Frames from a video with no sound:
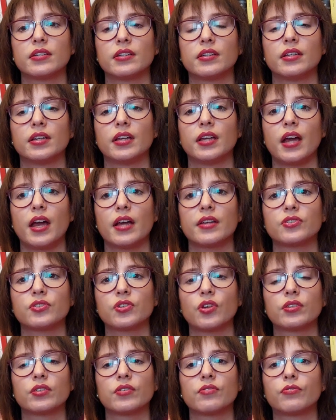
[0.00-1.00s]
He is
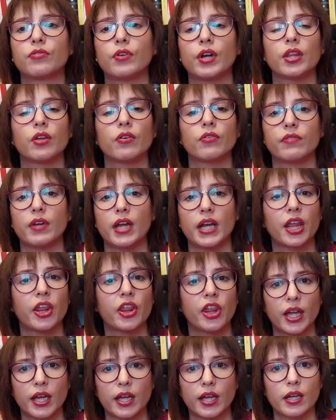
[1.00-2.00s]
not afraid of
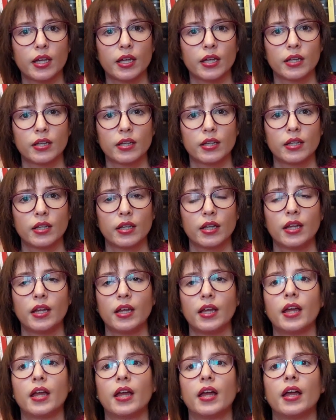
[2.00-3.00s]
anything.
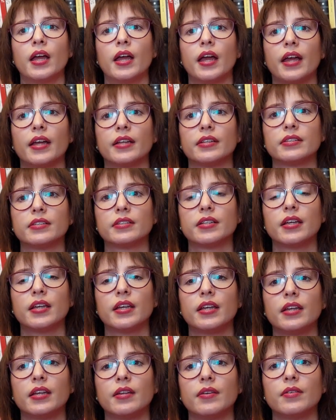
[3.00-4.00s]
And
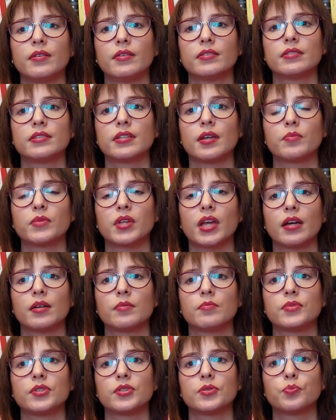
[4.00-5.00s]
he
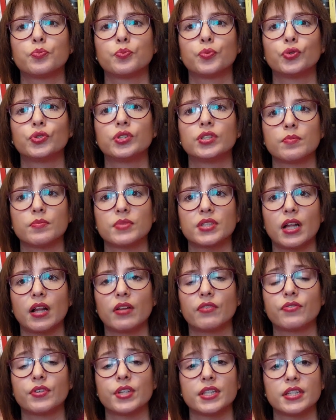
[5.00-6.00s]
sometimes put
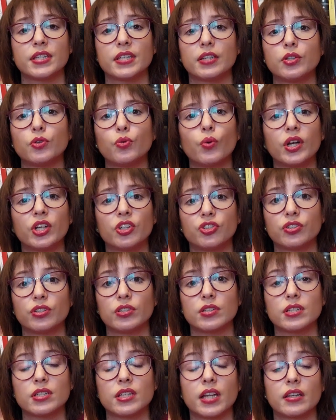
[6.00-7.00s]
himself in
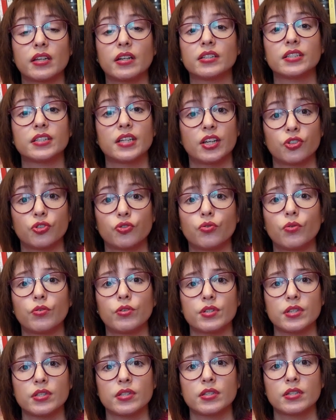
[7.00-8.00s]
situations that are
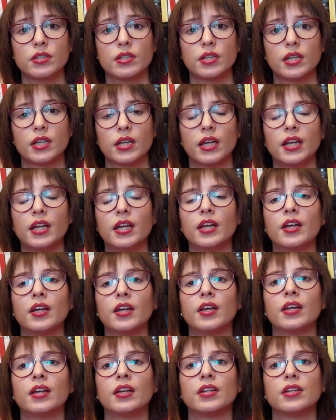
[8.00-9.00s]
dangerous.
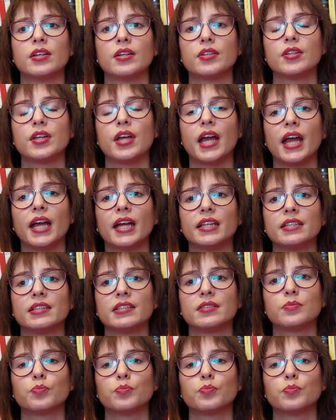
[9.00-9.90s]
And